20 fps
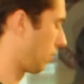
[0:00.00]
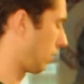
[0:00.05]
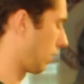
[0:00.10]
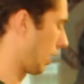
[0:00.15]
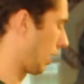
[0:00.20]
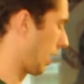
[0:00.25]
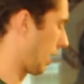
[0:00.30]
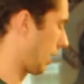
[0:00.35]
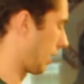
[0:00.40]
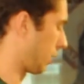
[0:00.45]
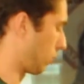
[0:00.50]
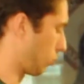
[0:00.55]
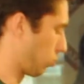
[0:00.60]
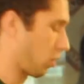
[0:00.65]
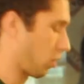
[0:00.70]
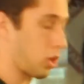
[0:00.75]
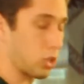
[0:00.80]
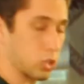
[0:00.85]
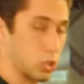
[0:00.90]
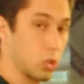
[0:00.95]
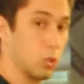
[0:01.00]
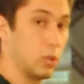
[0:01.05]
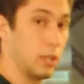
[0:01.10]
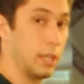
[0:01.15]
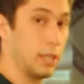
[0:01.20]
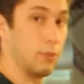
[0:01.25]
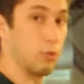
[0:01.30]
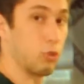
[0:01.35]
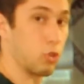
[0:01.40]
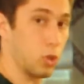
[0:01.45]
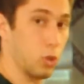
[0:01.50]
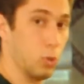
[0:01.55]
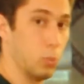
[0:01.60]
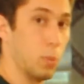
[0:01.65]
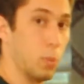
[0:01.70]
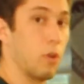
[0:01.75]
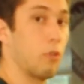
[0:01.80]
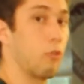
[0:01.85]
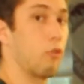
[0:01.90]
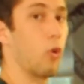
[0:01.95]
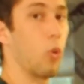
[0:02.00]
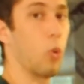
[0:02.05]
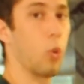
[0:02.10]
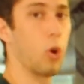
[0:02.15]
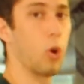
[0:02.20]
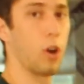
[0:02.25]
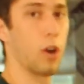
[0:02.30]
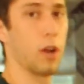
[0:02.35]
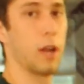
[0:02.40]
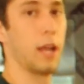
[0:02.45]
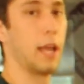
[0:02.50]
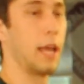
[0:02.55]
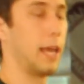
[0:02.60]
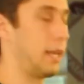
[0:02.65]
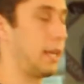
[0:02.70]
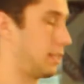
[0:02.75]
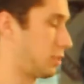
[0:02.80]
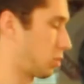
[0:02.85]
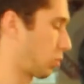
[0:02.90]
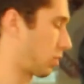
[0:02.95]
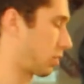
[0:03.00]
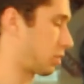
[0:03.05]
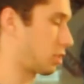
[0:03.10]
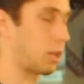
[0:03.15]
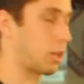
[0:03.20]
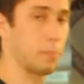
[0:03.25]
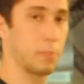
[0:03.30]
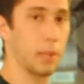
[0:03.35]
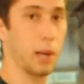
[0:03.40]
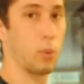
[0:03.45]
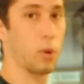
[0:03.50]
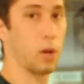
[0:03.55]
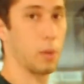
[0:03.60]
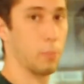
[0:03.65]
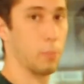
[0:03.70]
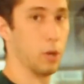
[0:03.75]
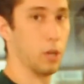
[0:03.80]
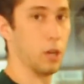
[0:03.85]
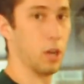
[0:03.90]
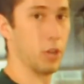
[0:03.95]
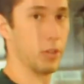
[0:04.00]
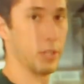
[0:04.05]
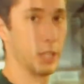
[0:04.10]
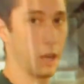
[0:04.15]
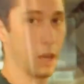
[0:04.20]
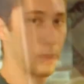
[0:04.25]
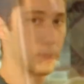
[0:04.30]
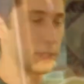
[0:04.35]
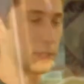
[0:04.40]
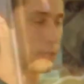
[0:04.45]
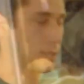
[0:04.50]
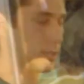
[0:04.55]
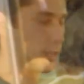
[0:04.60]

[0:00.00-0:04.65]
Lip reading: and we'll also leave room for any sort of sump that I want to put on the opposite